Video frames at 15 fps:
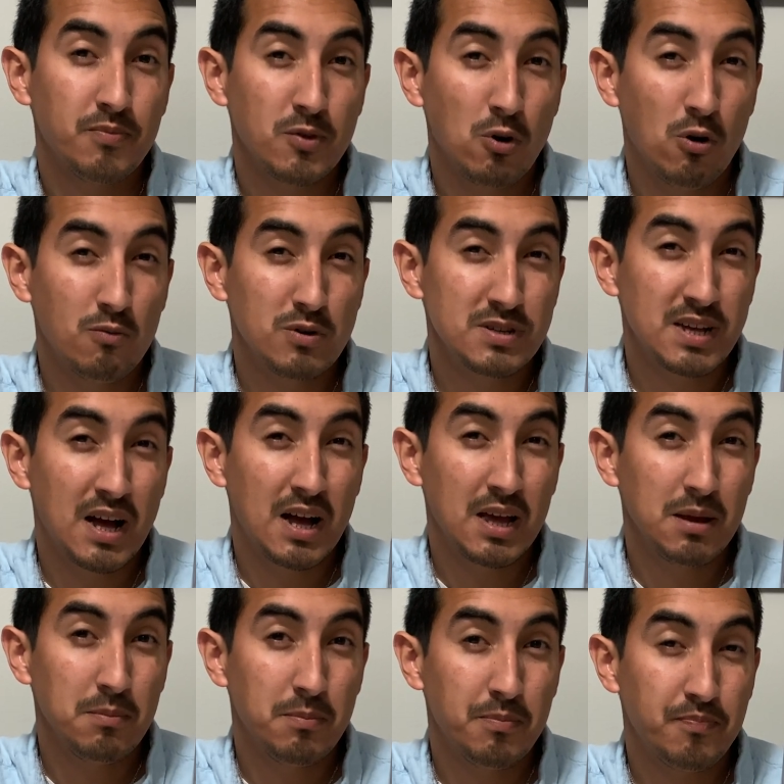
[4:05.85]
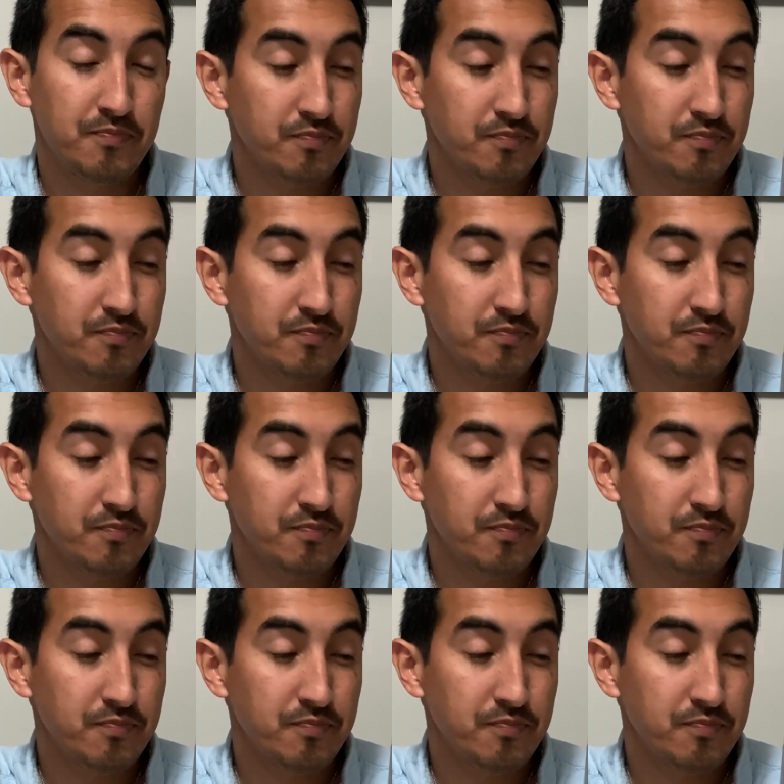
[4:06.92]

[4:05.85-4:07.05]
over time.